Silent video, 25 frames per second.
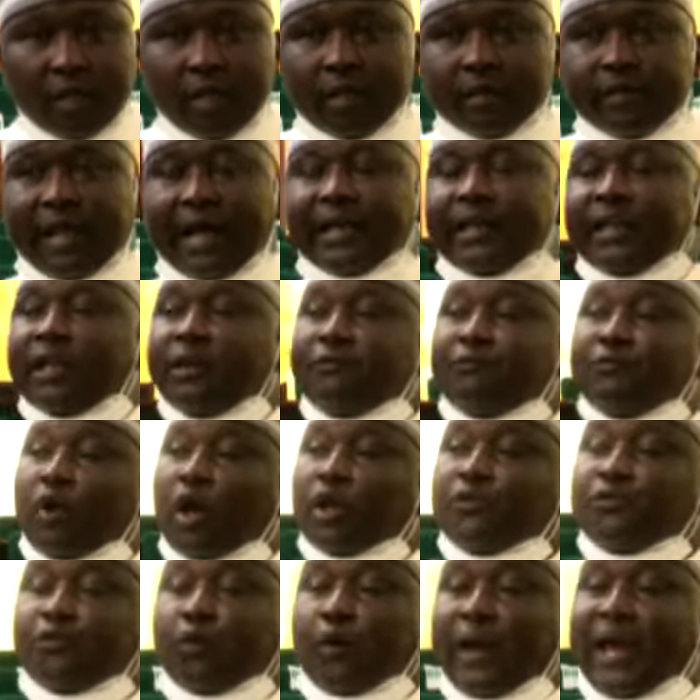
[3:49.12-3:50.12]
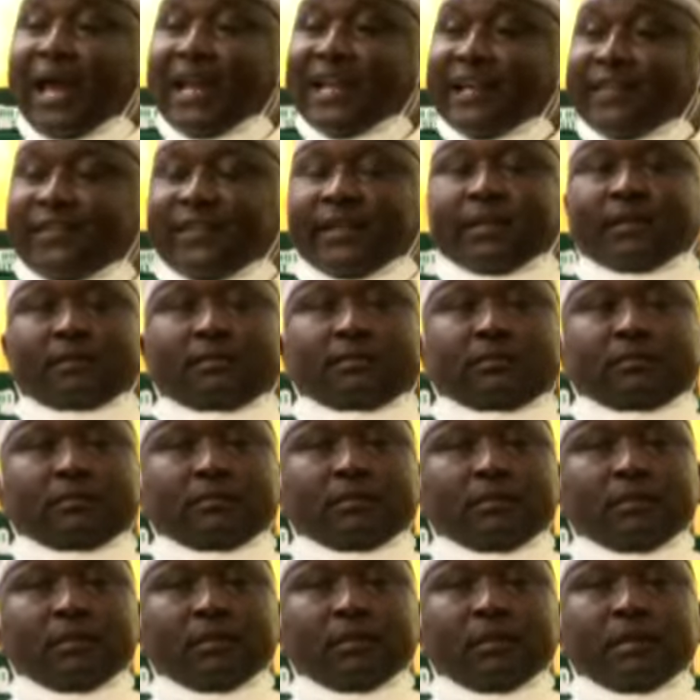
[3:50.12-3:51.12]
that if not for anything,
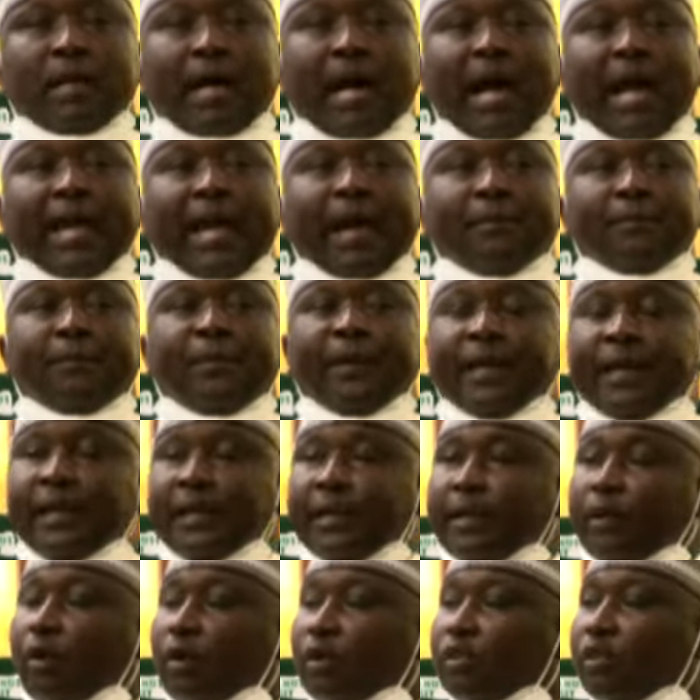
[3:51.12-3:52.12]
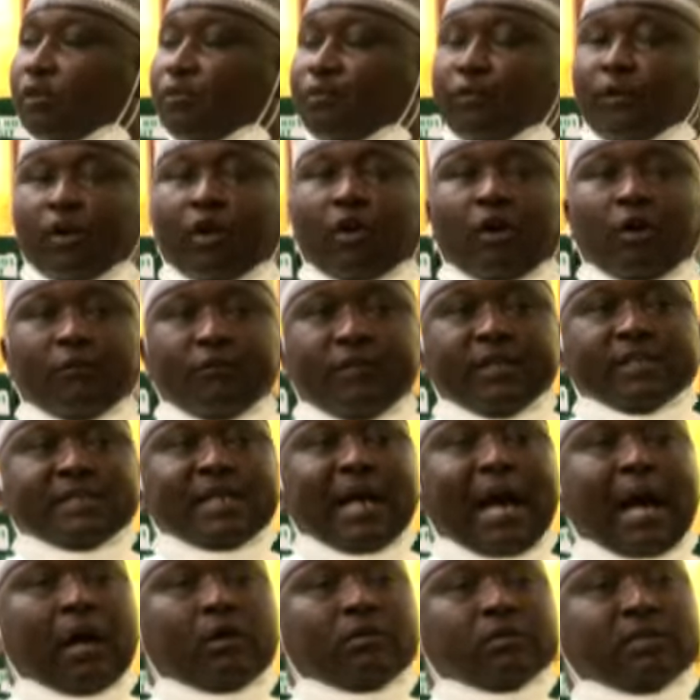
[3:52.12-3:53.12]
I had been on the floor of this
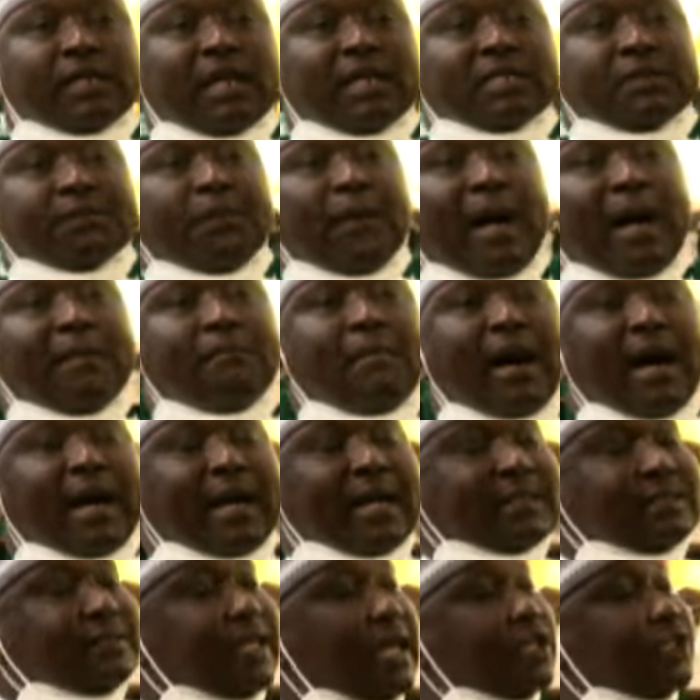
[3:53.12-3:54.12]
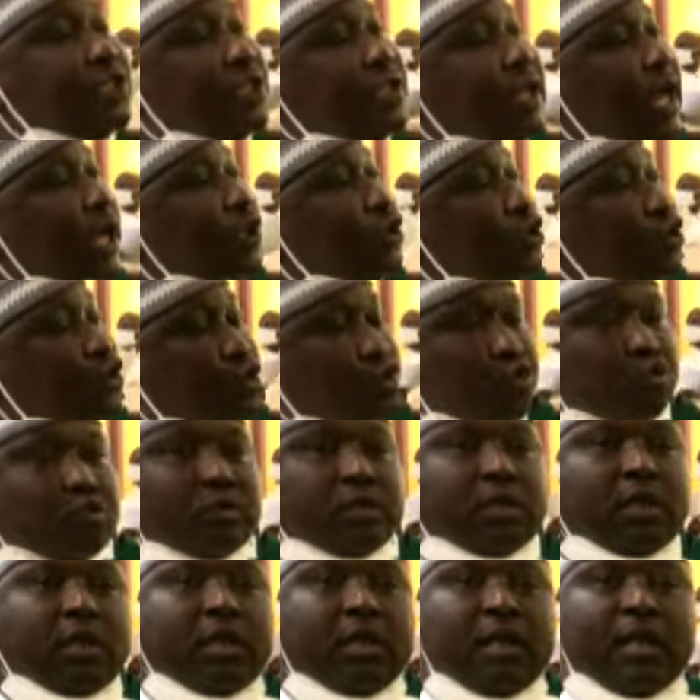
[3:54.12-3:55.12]
House as far back as 1992.
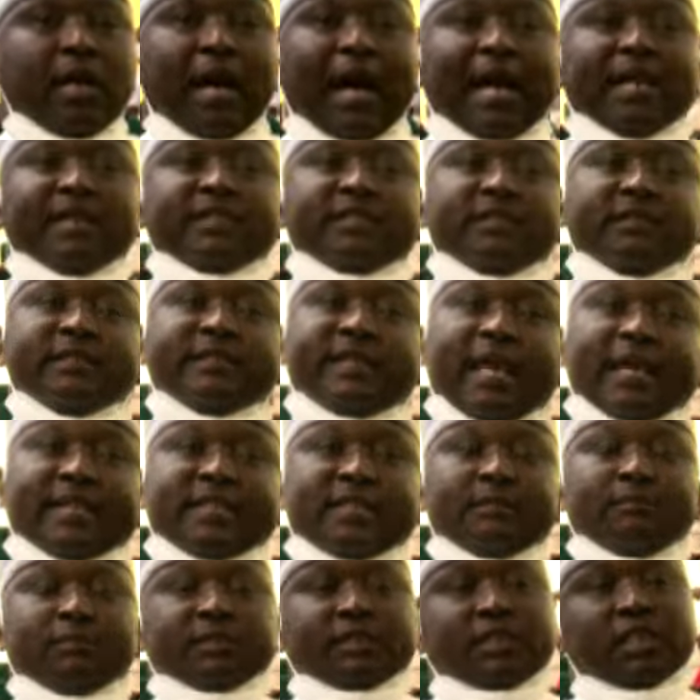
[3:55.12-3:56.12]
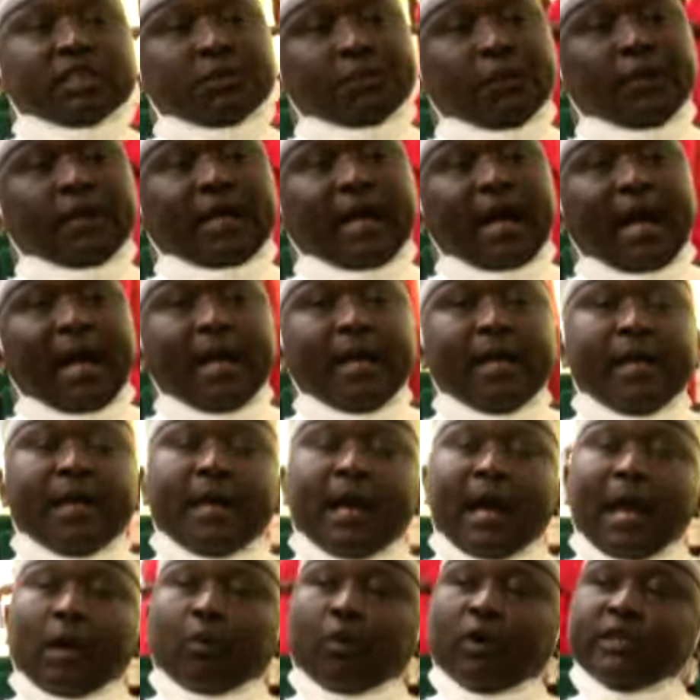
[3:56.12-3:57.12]
Until date, Mr. Speaker,
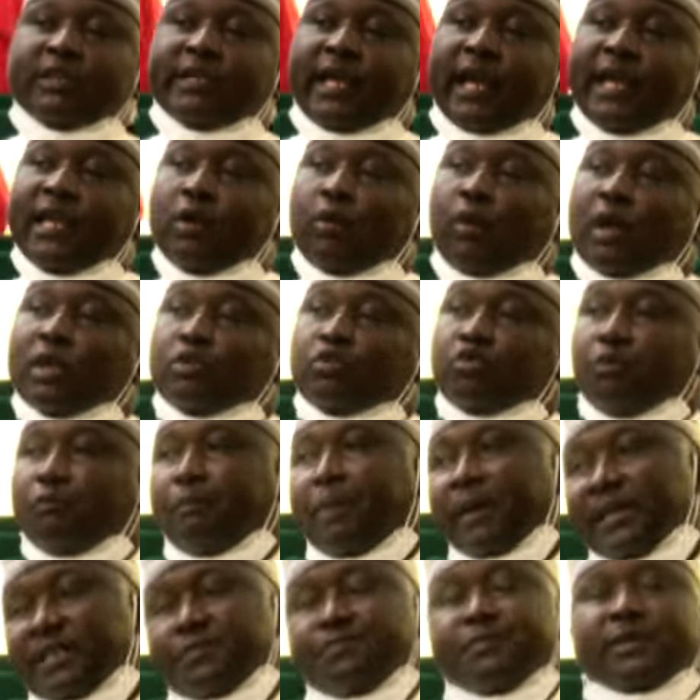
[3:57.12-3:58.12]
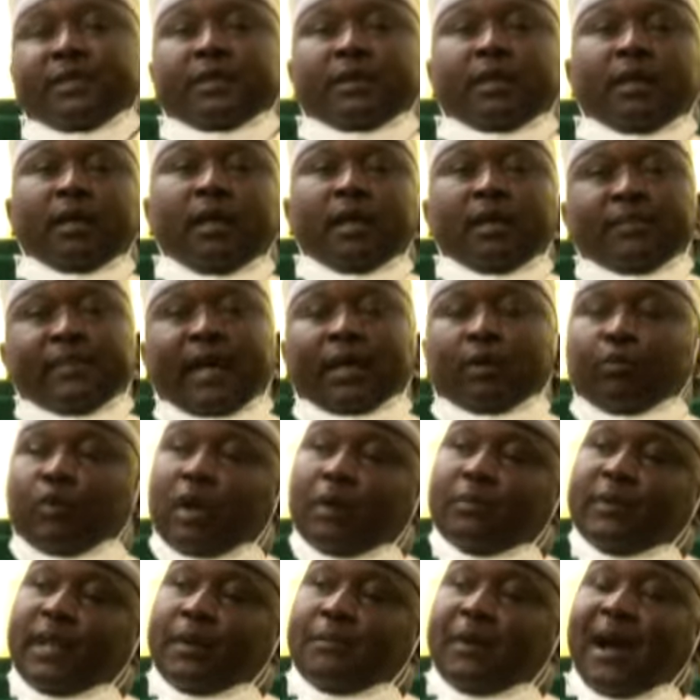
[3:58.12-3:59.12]
I want anyone to bet me that we
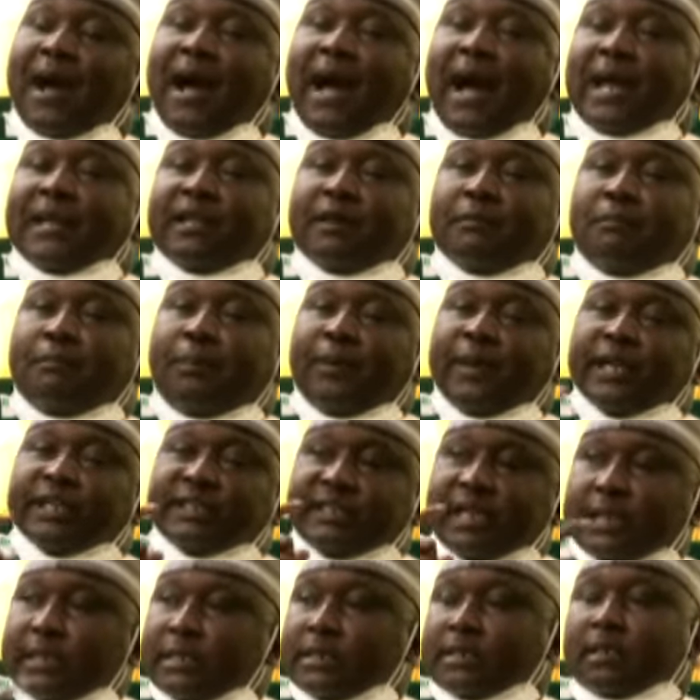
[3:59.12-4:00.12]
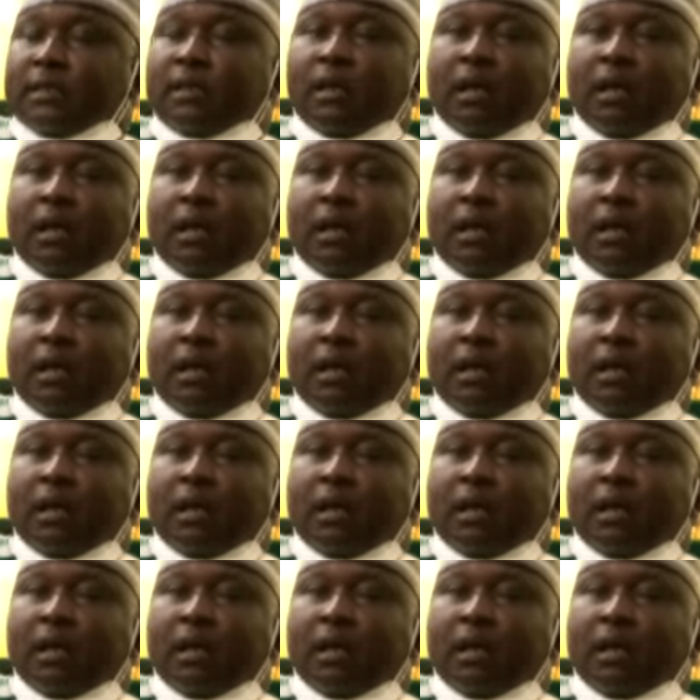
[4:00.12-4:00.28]
have never had a patient,